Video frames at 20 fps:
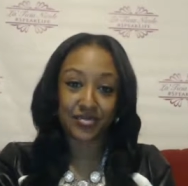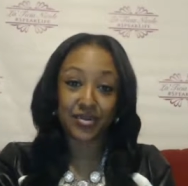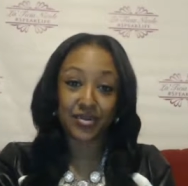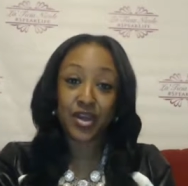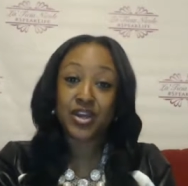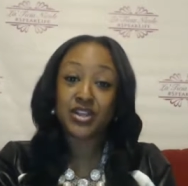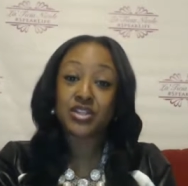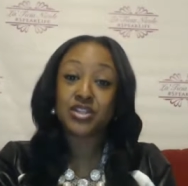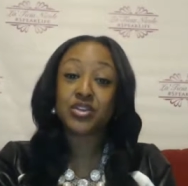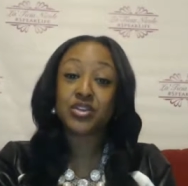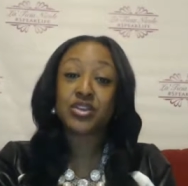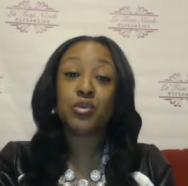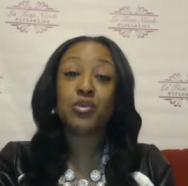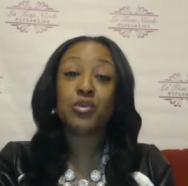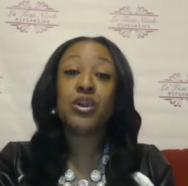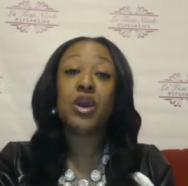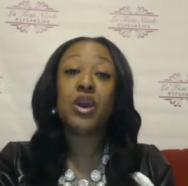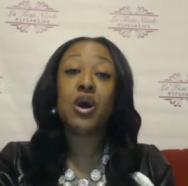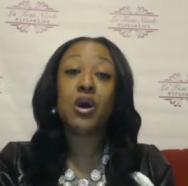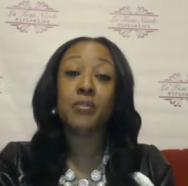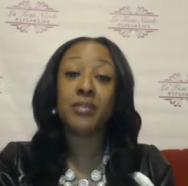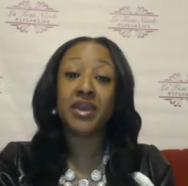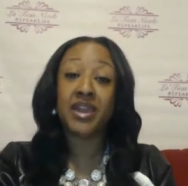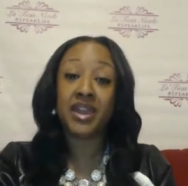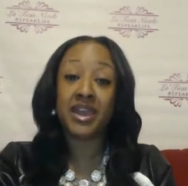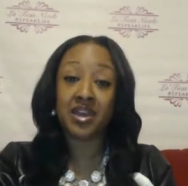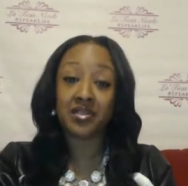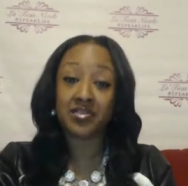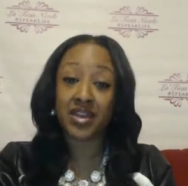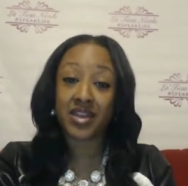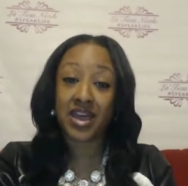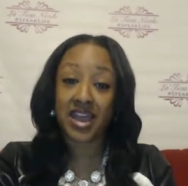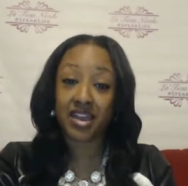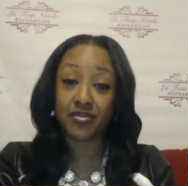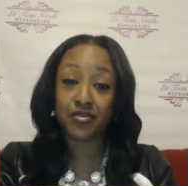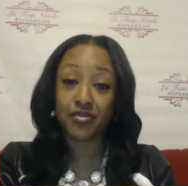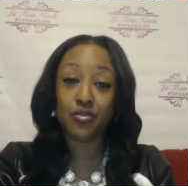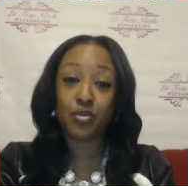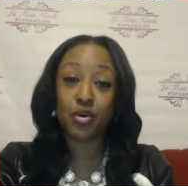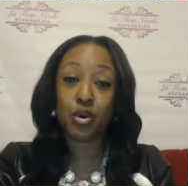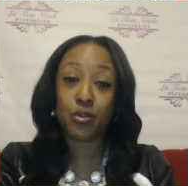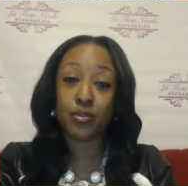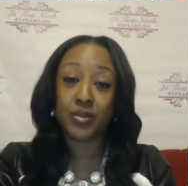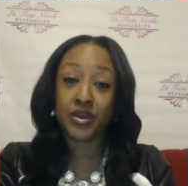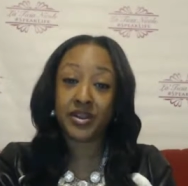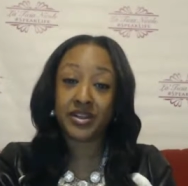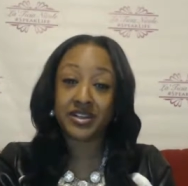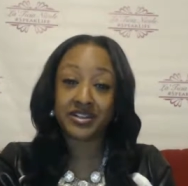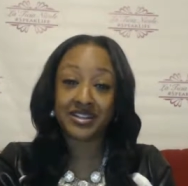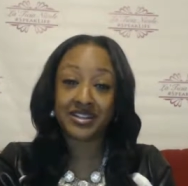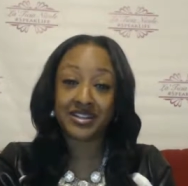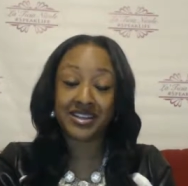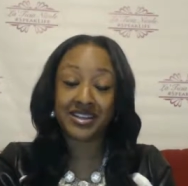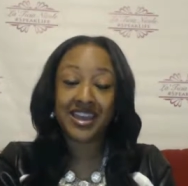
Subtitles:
so that we all may have life more abundantly.